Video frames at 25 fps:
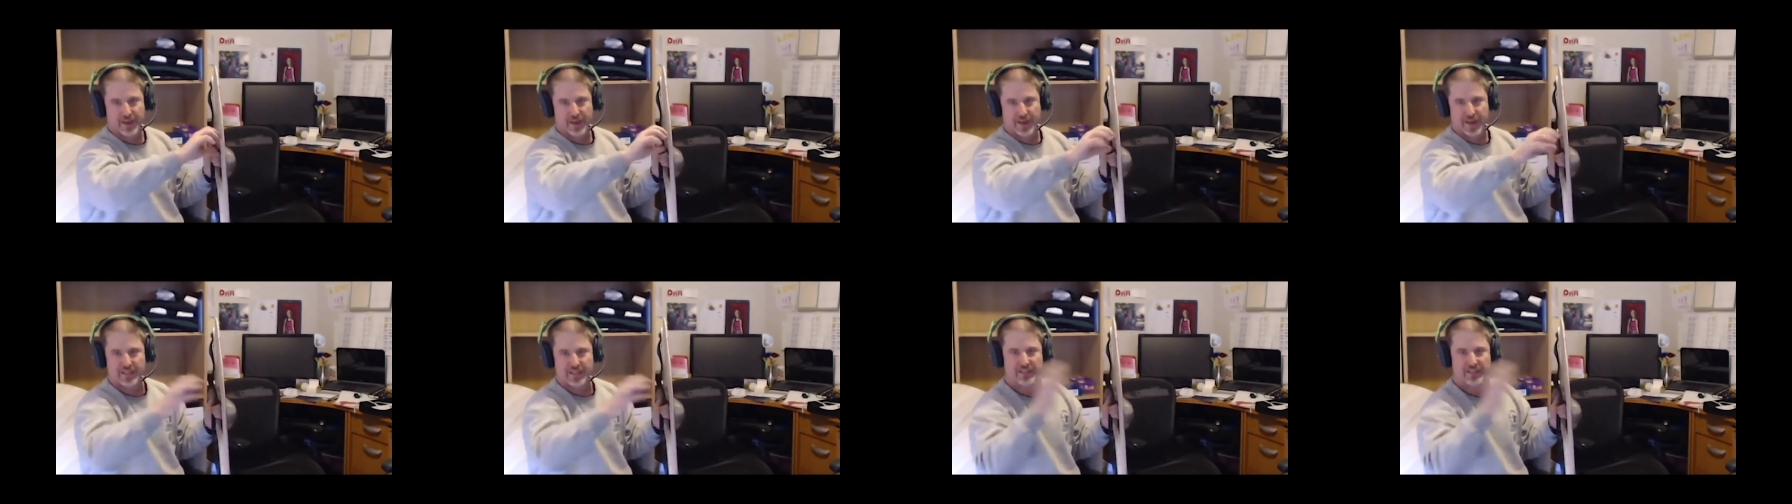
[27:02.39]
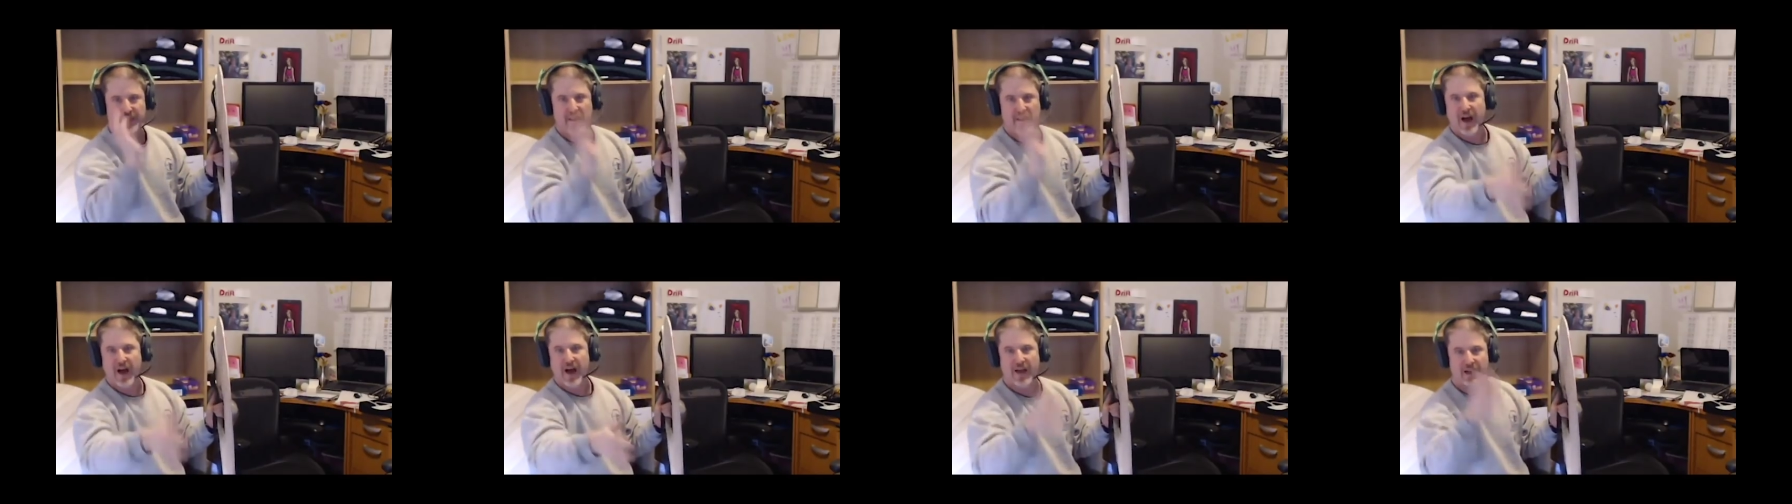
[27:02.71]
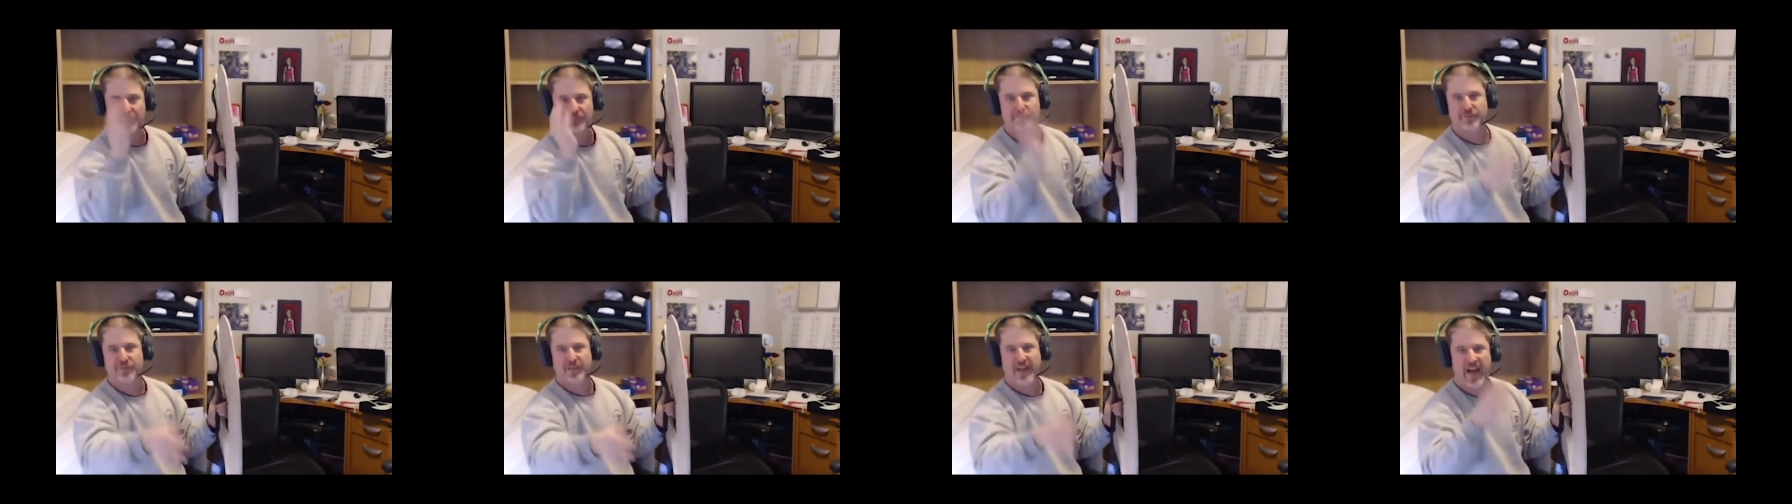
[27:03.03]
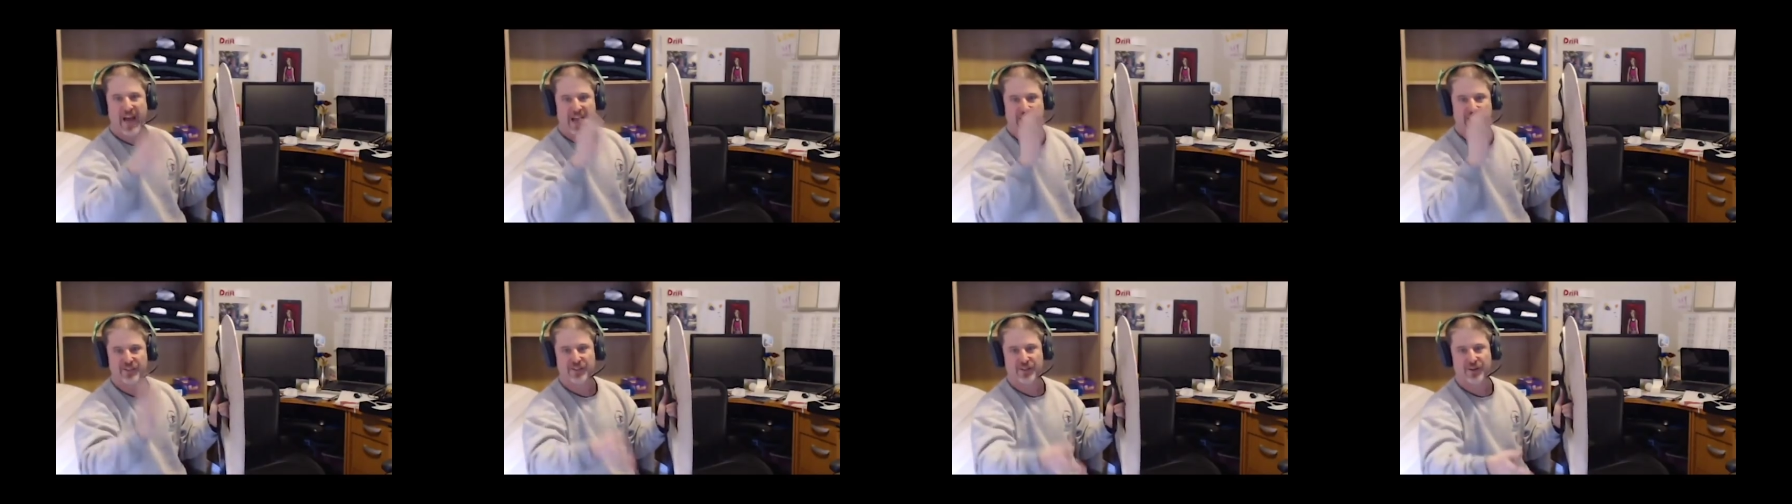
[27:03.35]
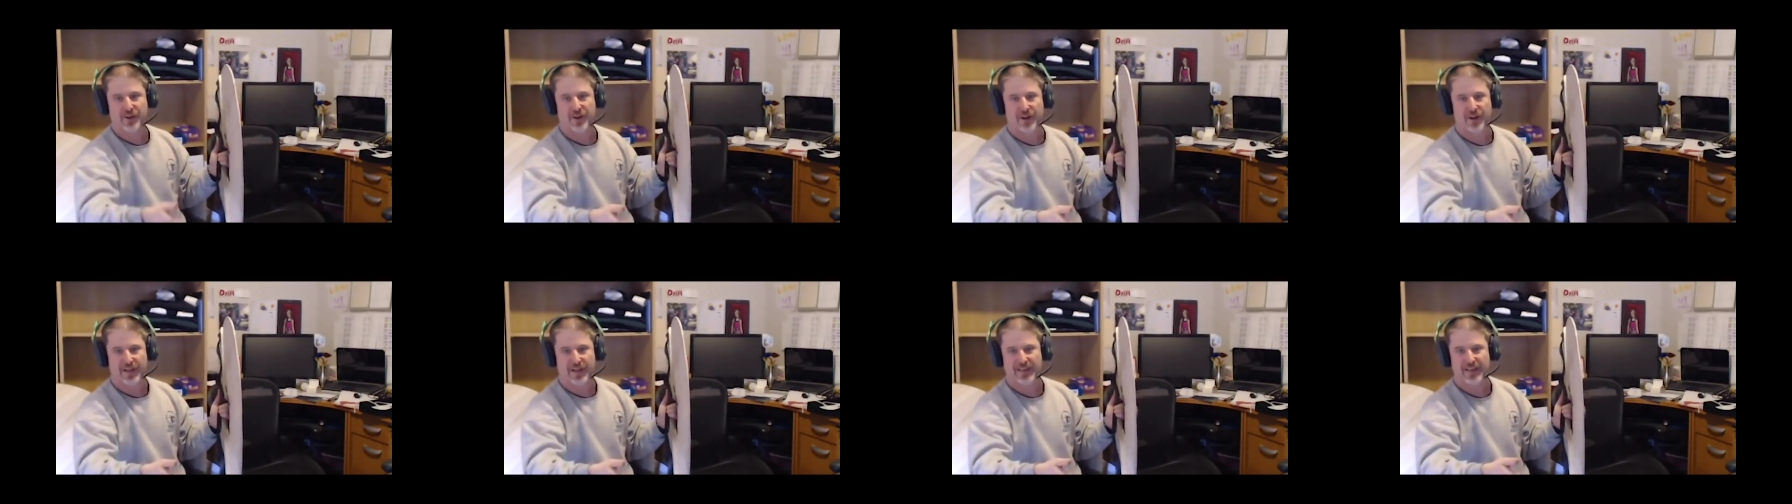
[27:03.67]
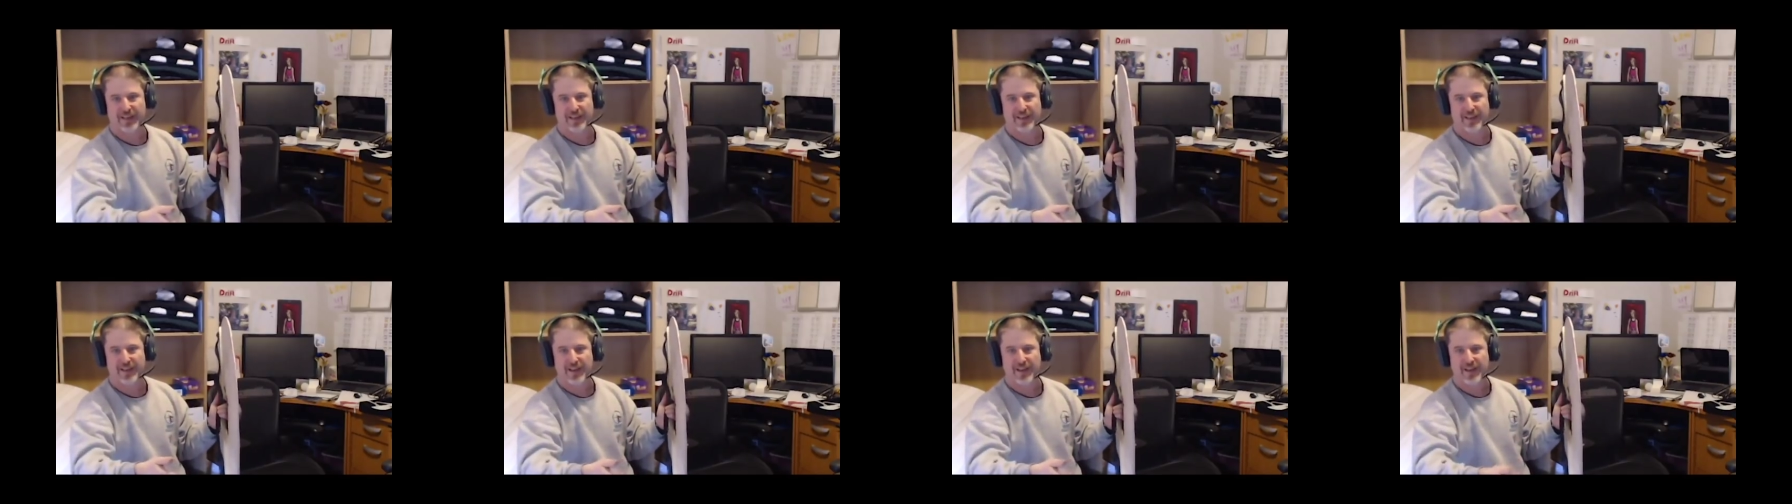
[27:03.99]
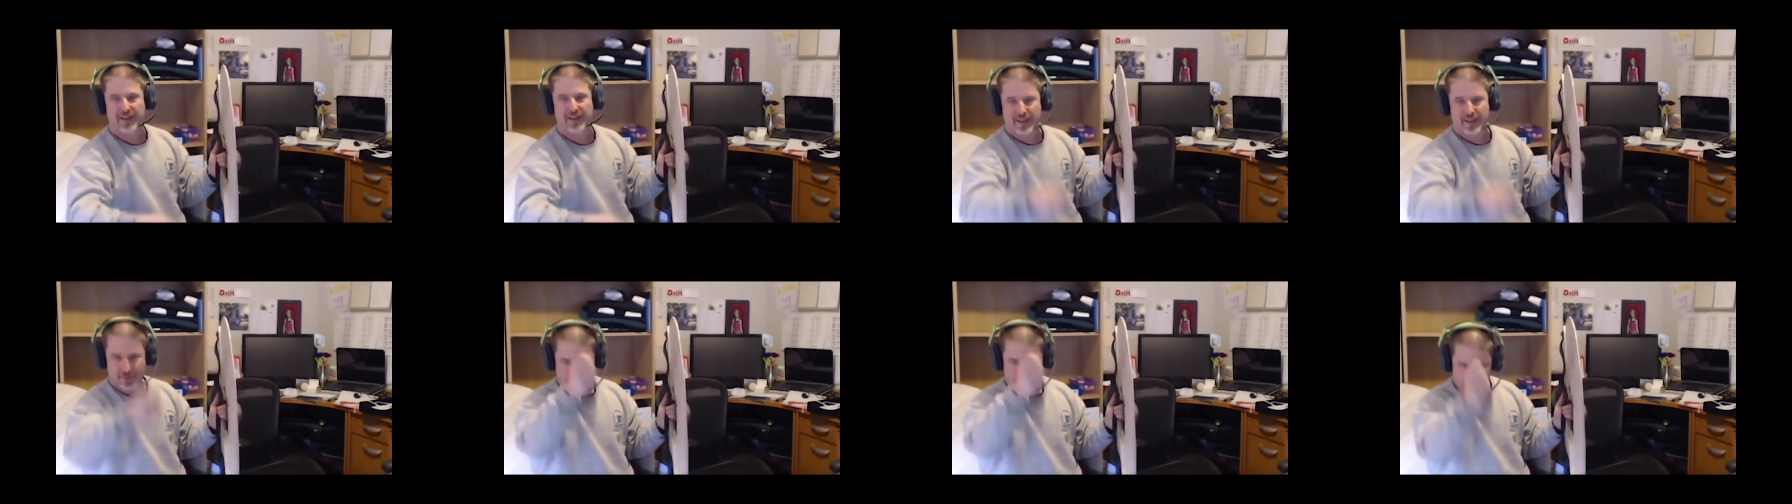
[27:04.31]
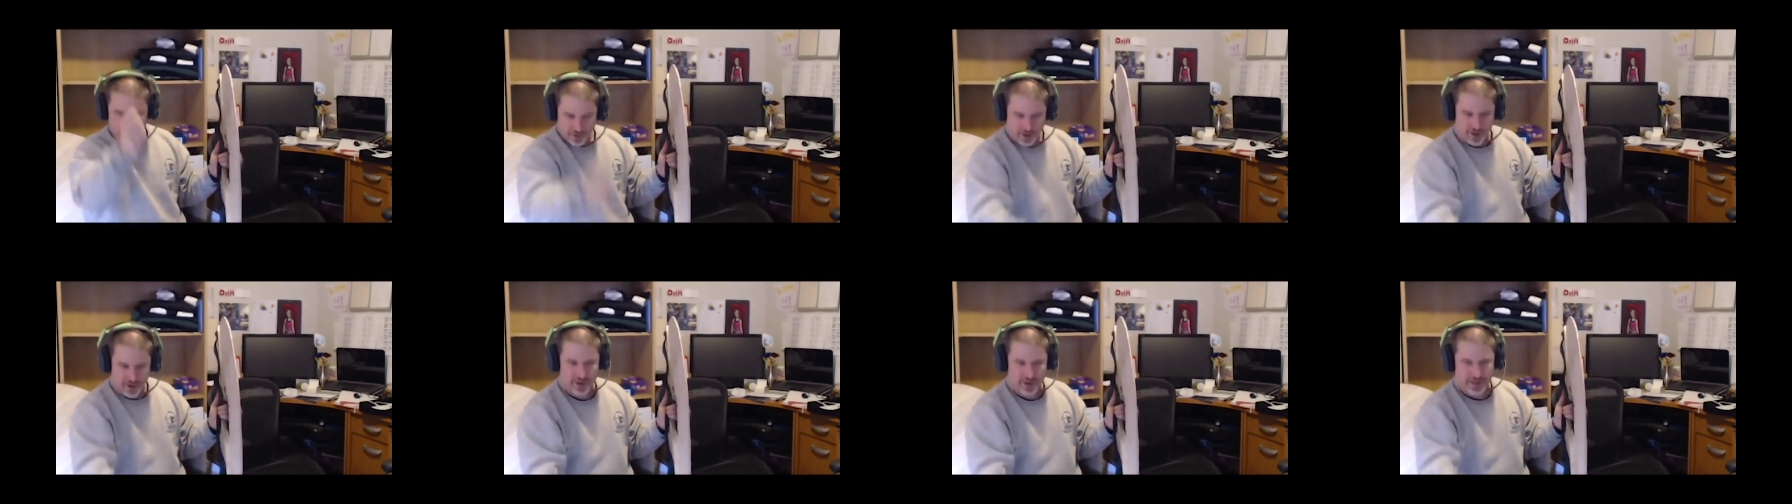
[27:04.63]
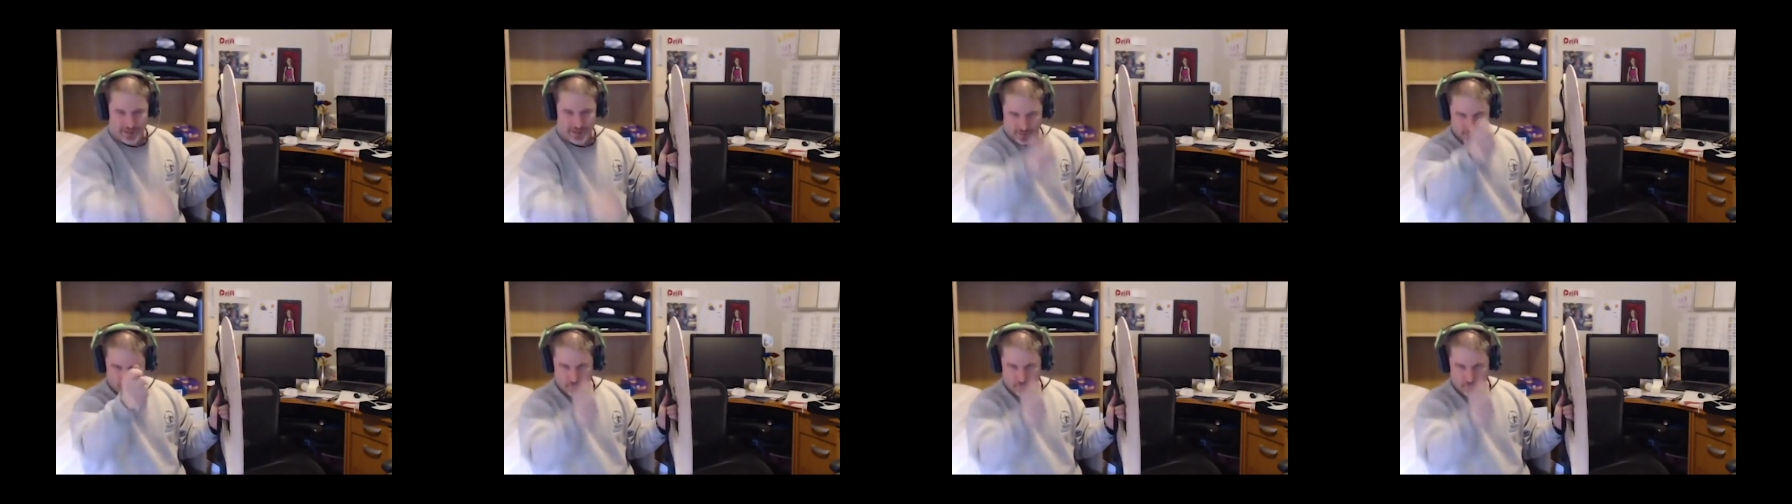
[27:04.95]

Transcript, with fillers: It's not flat sawn. You cut it